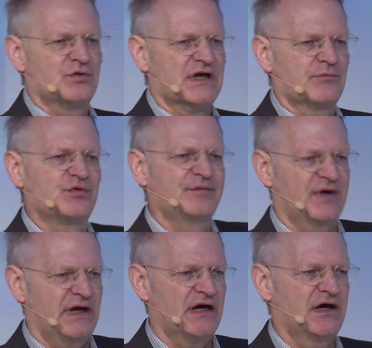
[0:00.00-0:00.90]
we can
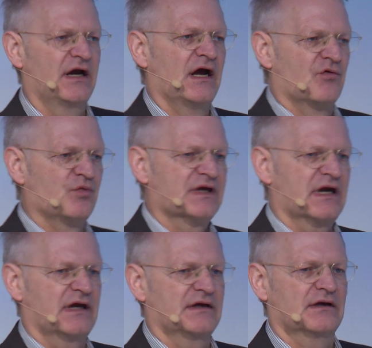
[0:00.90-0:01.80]
prepare, we
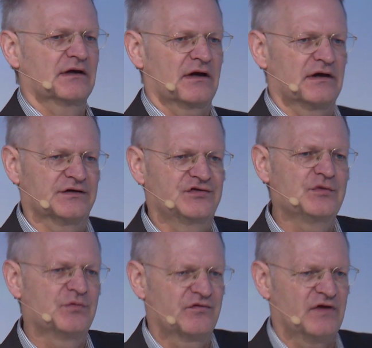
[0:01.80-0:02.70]
can
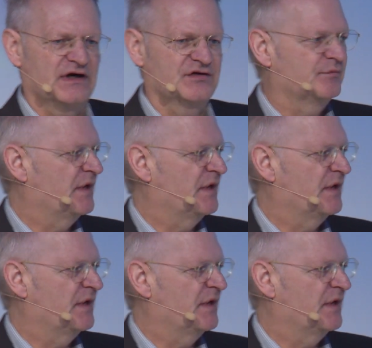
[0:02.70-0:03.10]
supervise